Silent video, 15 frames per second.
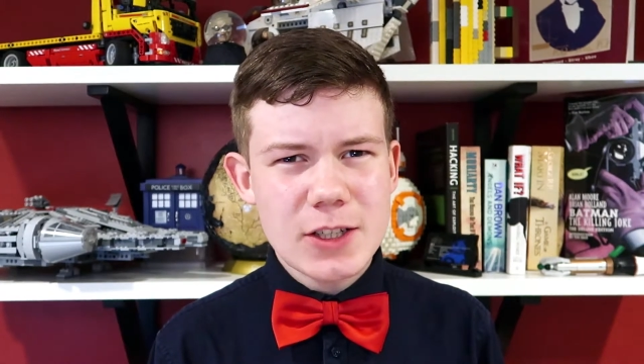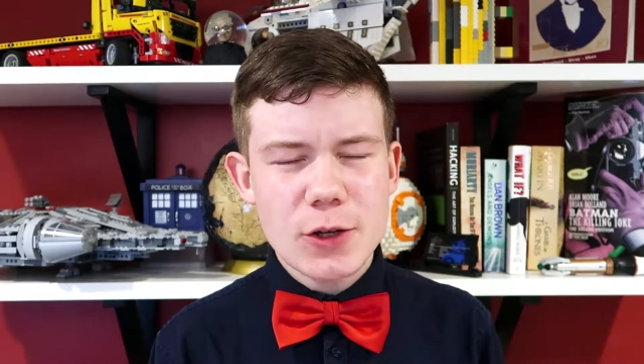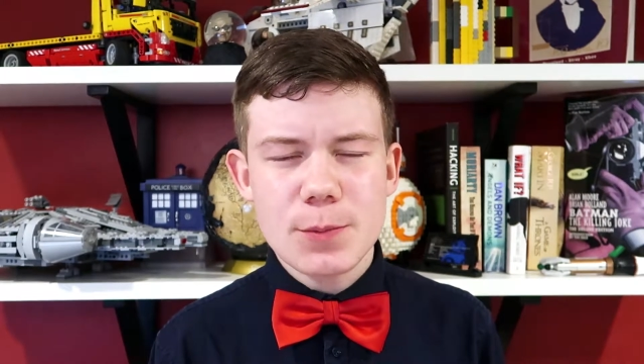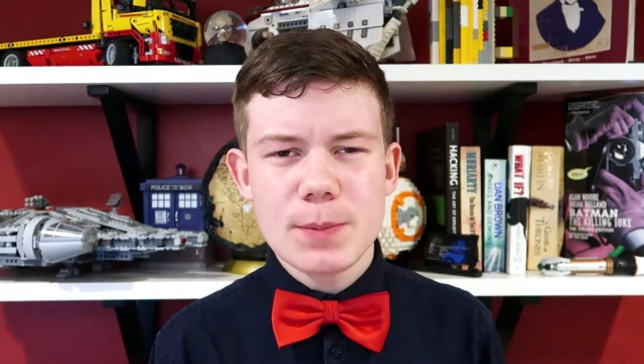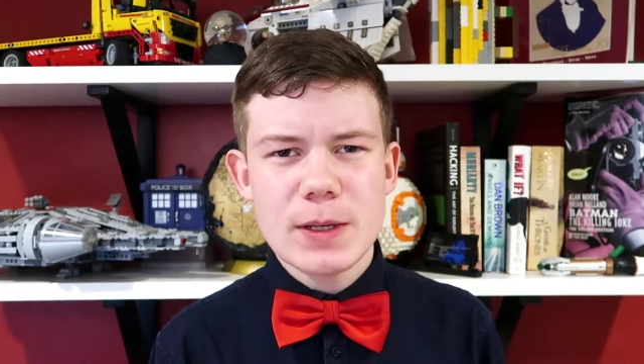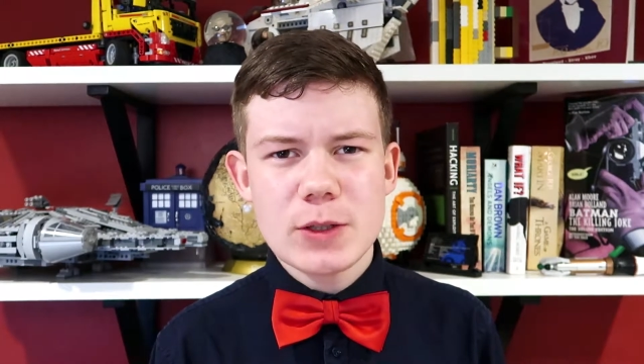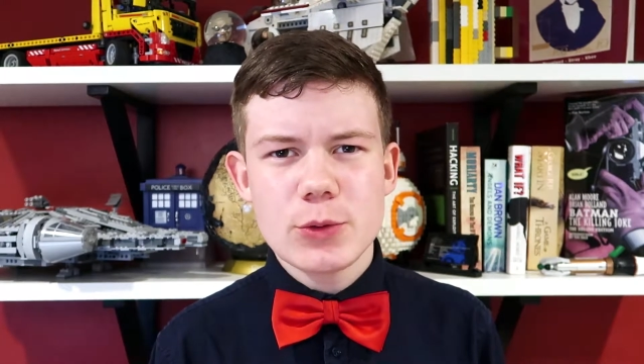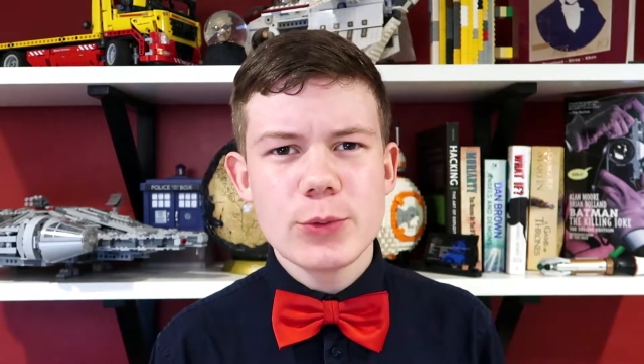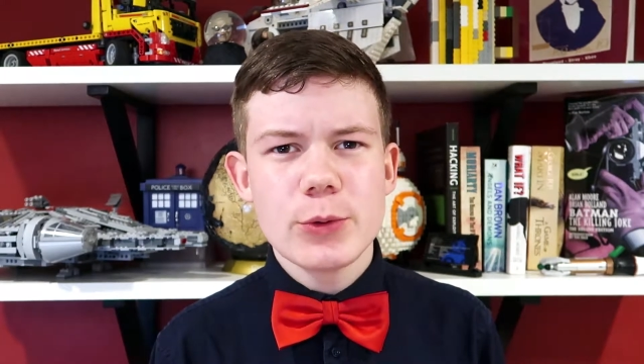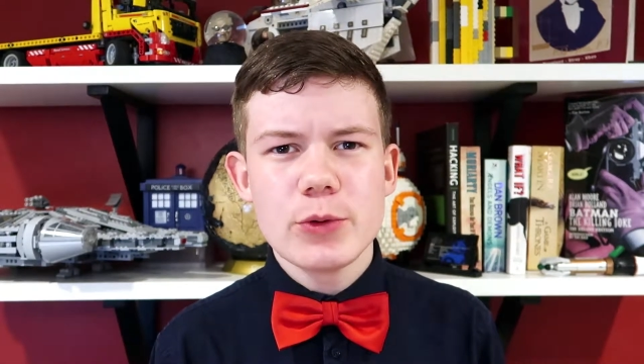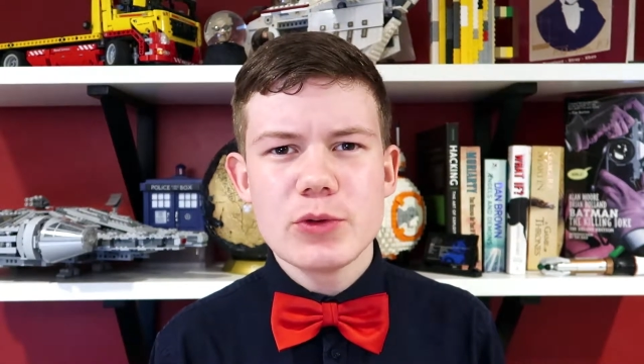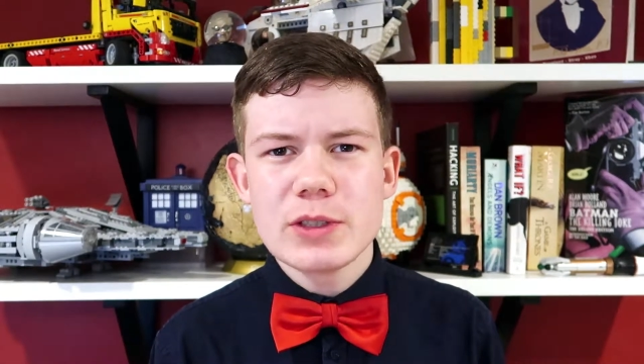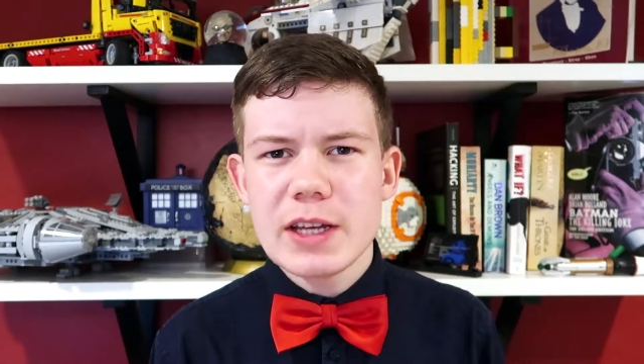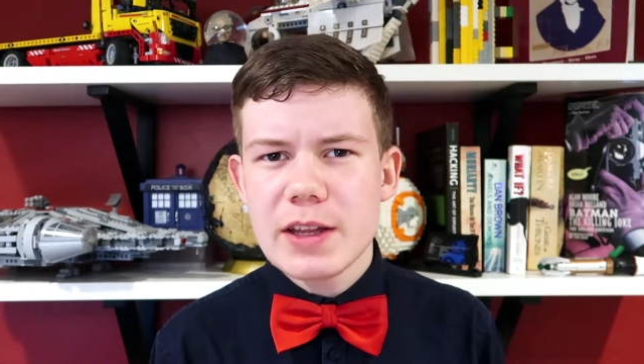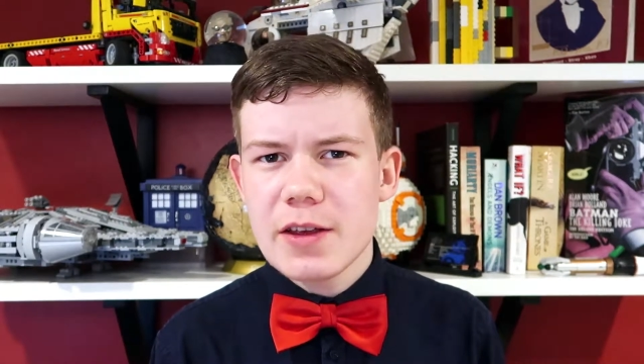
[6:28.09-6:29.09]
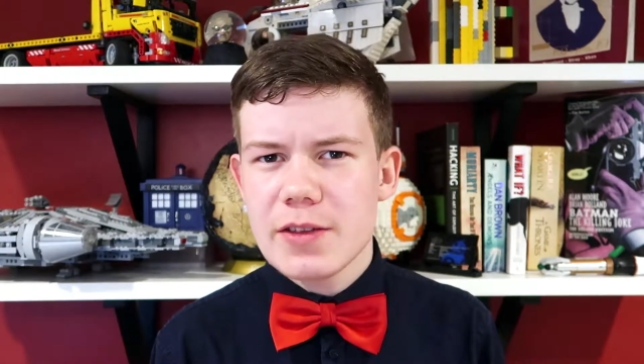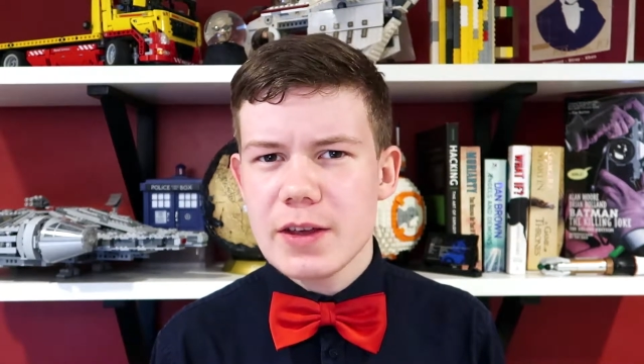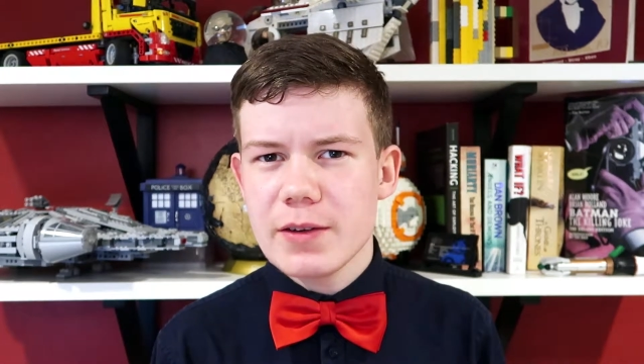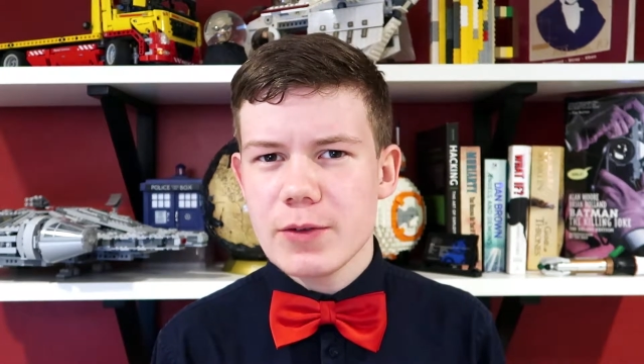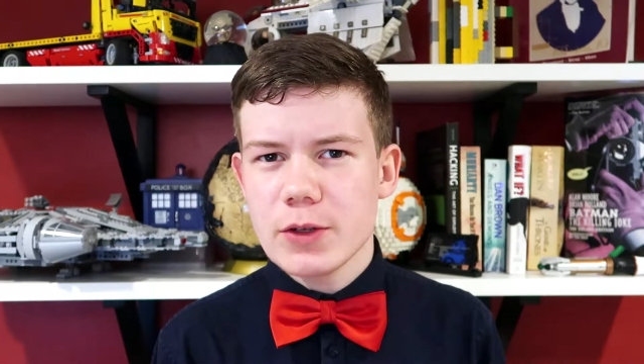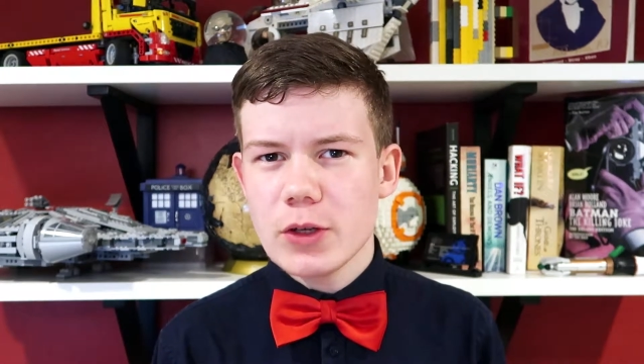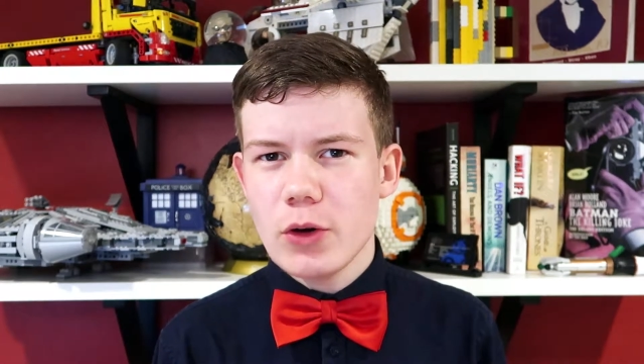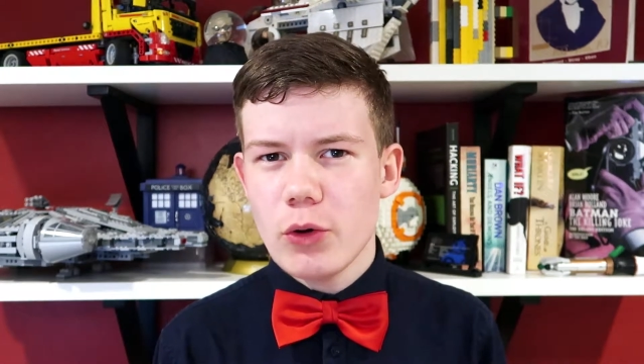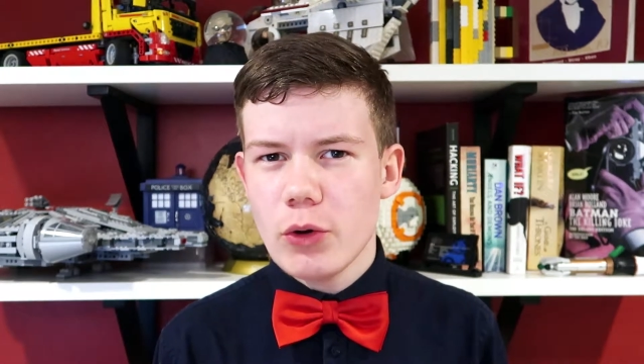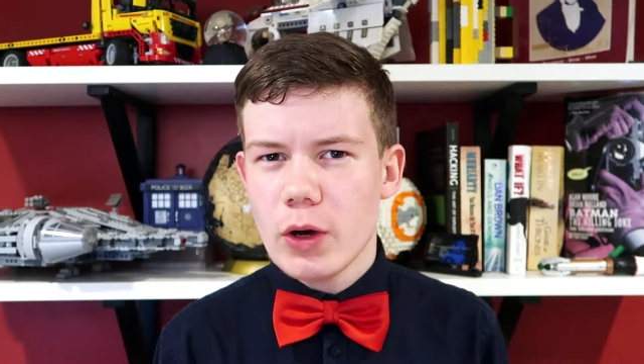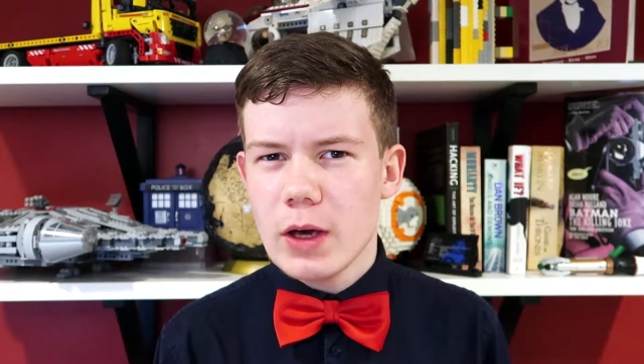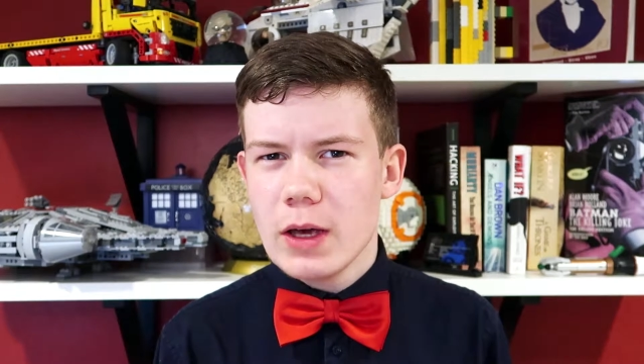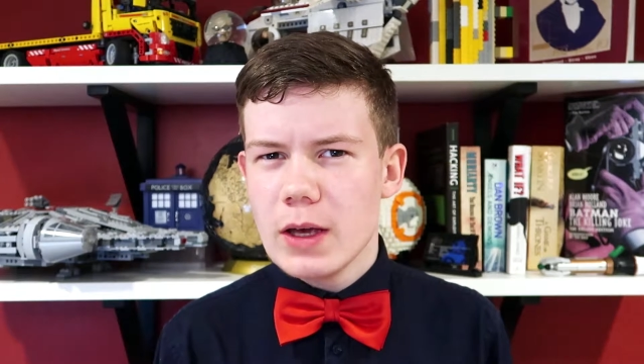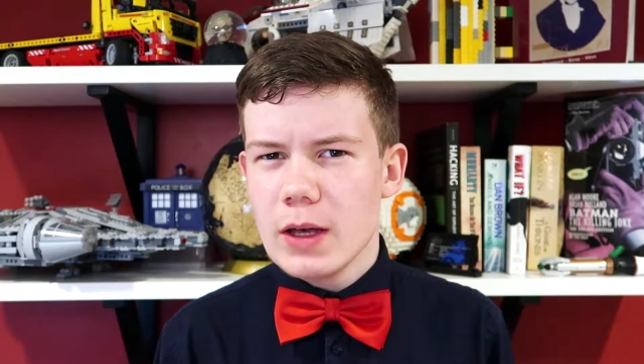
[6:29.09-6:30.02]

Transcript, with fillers: don't mean to ruin anything for you,